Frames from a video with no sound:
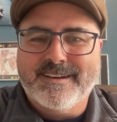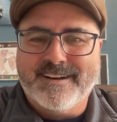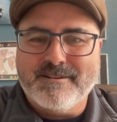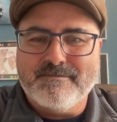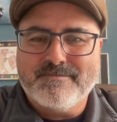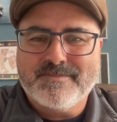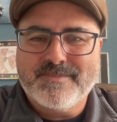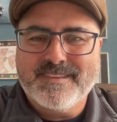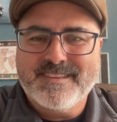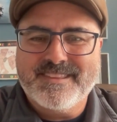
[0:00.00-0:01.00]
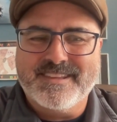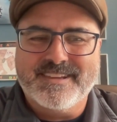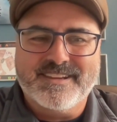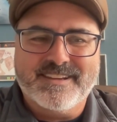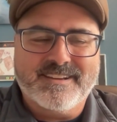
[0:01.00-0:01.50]
Um,
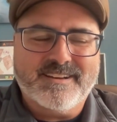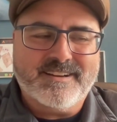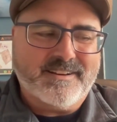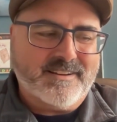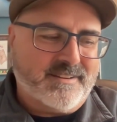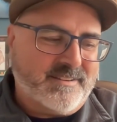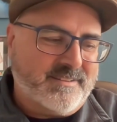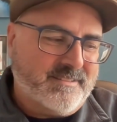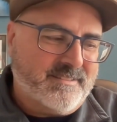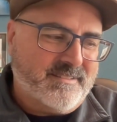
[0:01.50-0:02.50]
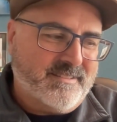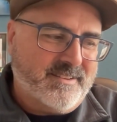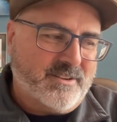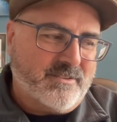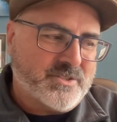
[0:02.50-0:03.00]
the
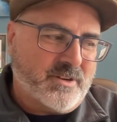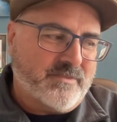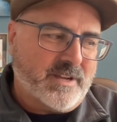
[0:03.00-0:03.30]
so